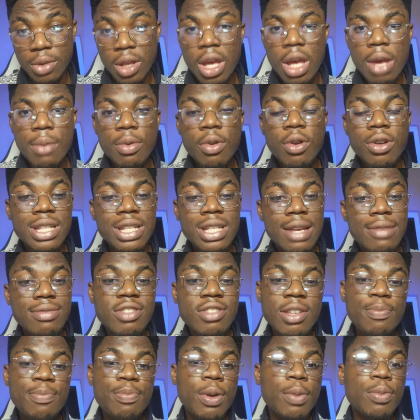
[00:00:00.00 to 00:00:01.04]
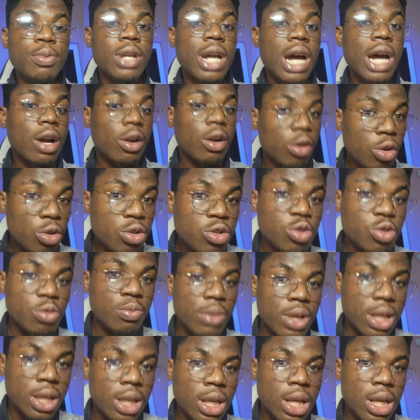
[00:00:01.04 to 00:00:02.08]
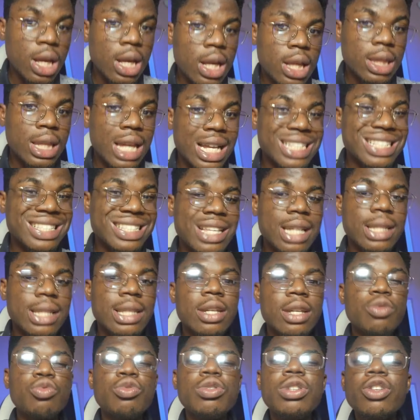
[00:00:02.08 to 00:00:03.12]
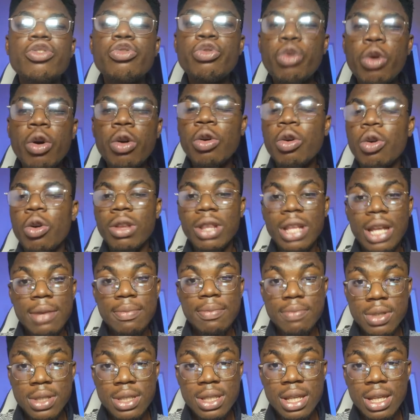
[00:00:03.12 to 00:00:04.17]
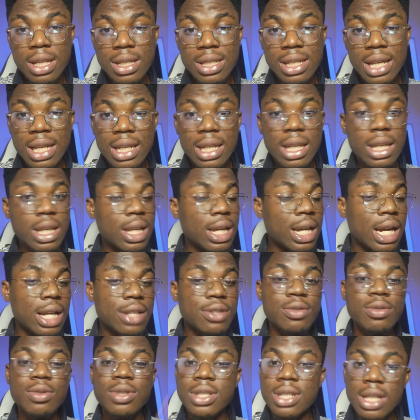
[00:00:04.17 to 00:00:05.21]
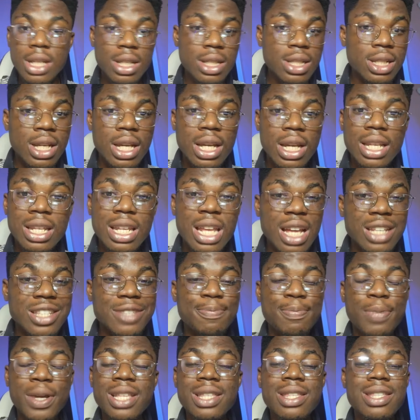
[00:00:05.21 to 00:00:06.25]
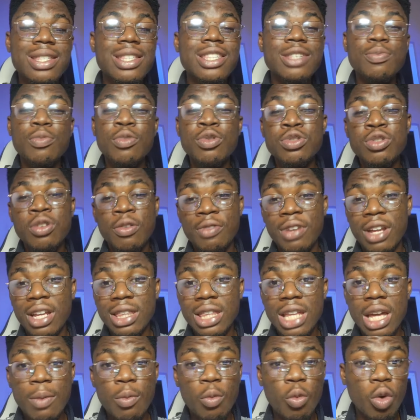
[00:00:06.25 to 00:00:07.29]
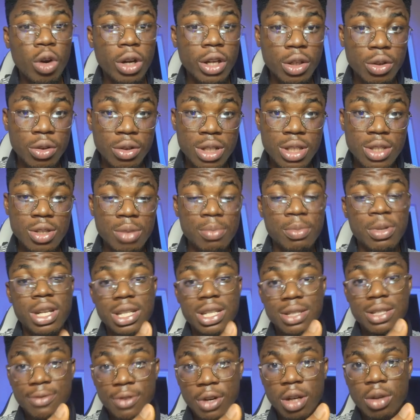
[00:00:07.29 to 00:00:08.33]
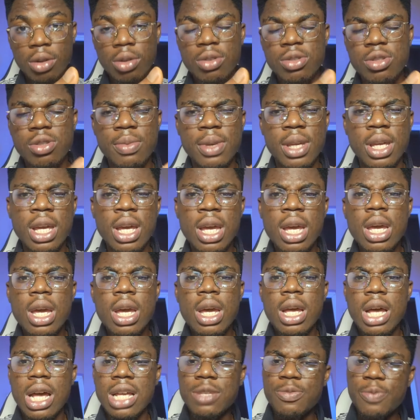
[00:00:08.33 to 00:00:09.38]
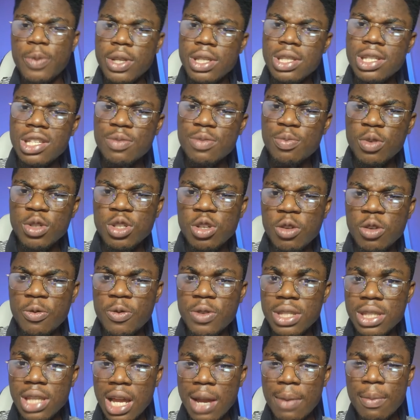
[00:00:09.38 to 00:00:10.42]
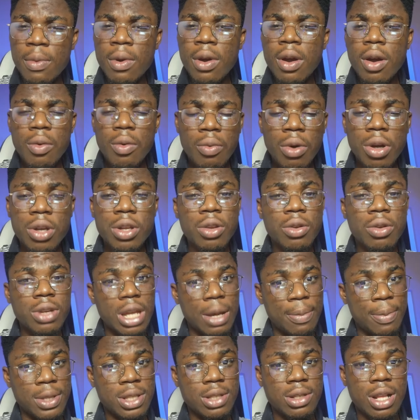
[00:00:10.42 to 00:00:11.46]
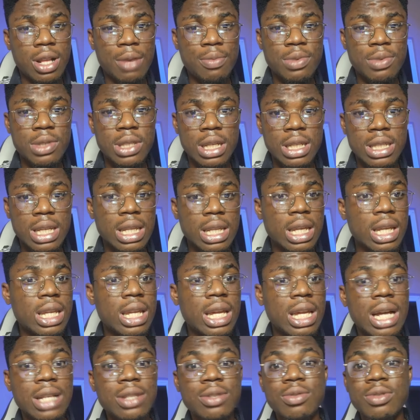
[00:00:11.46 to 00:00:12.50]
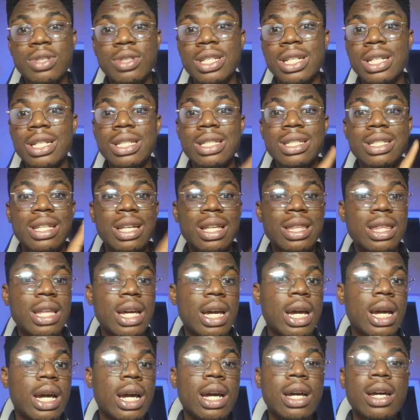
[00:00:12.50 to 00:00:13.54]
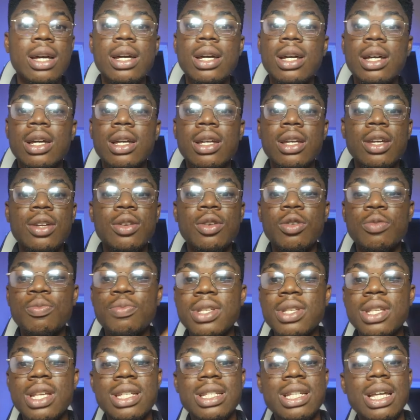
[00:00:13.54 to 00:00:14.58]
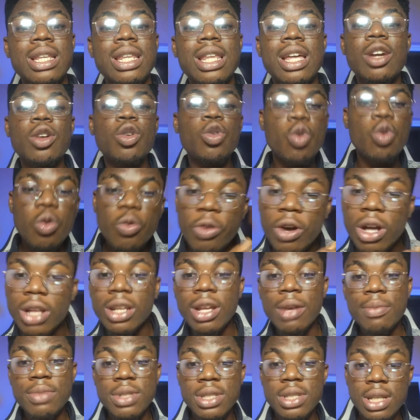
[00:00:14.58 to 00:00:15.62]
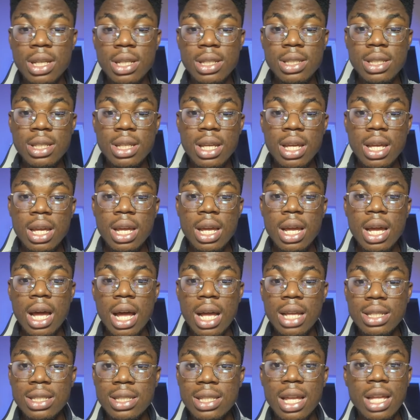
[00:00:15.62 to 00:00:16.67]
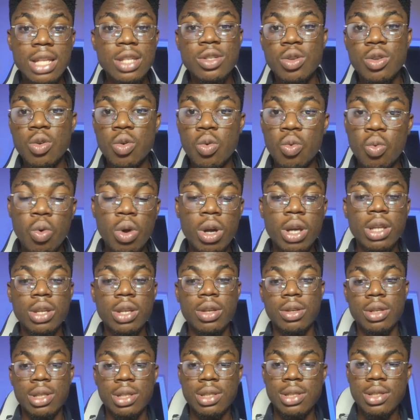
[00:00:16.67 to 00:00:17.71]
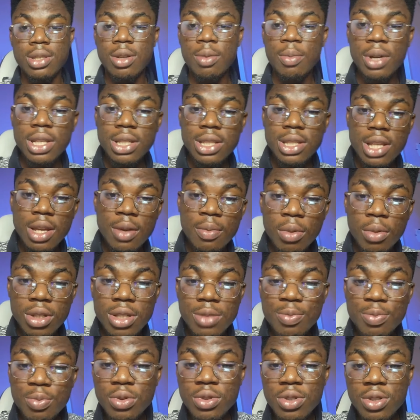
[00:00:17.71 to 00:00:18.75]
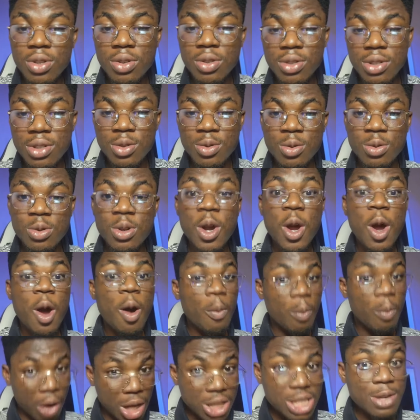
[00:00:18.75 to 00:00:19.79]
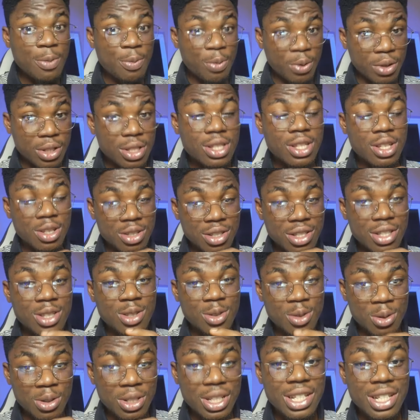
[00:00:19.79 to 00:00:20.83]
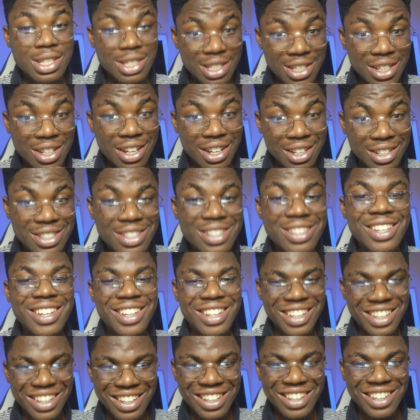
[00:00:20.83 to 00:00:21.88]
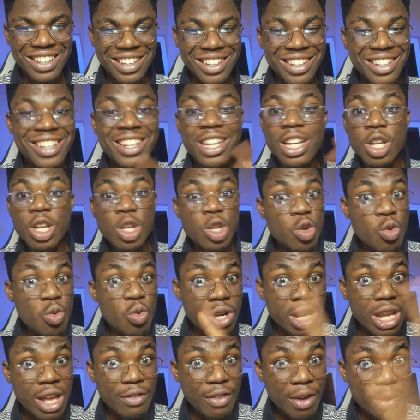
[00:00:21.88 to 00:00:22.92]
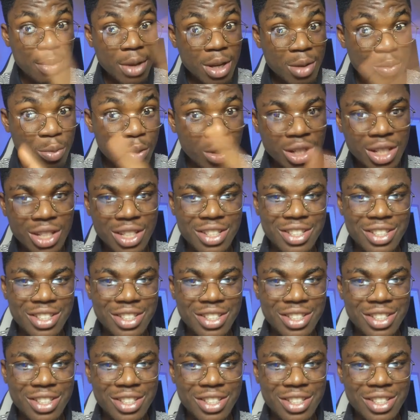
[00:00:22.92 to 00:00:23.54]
Because I've seen people that are close to me that started with the wrong online business, and then they had to change. They have spent 6 months of their time working on it. Somebody that's very close to me has spent 6 months of his time working on that particular business, and then he had to change his entire business and then go for another business and start working on it. Somebody saying multiple skills is good. Multiple skills is good, is it not? You will never make money.